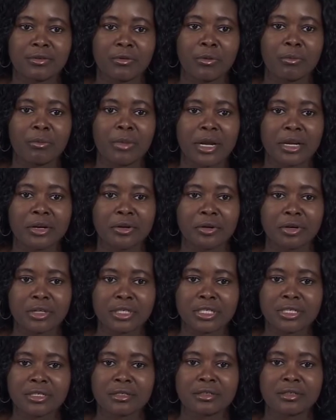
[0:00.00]
or might
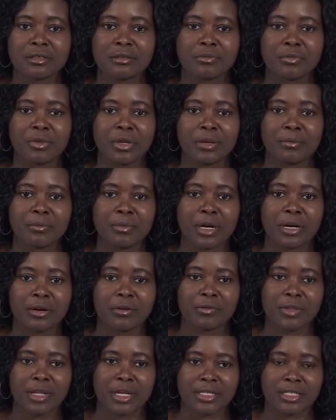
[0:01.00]
not be part
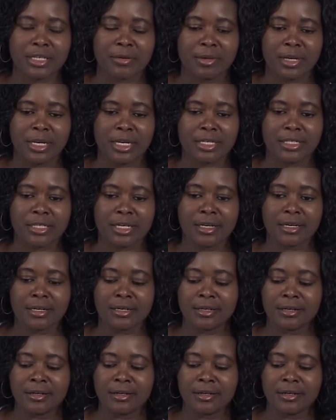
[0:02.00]
of the examination.